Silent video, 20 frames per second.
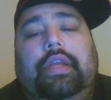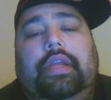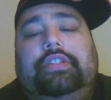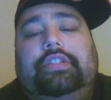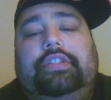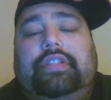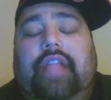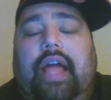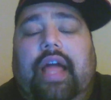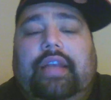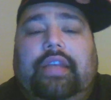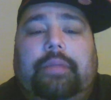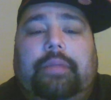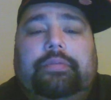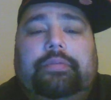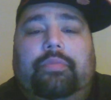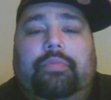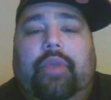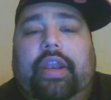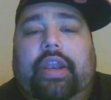Just locked
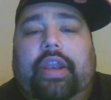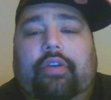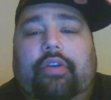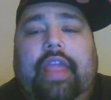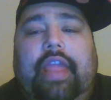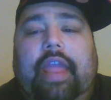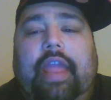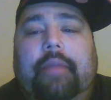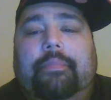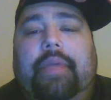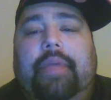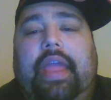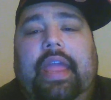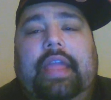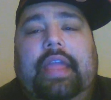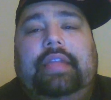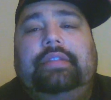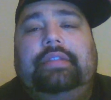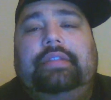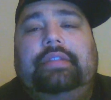up some radio
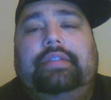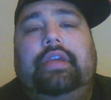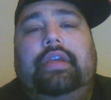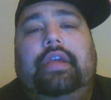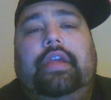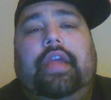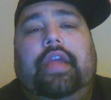campaigns,